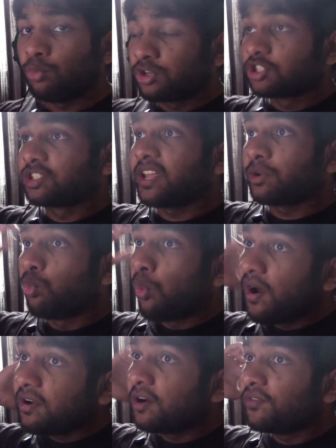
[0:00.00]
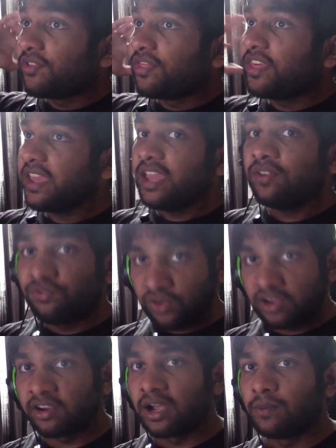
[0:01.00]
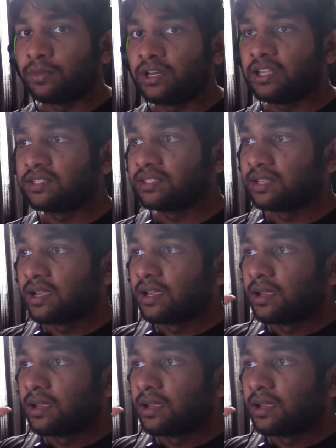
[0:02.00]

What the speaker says: which is like one of the figure companies,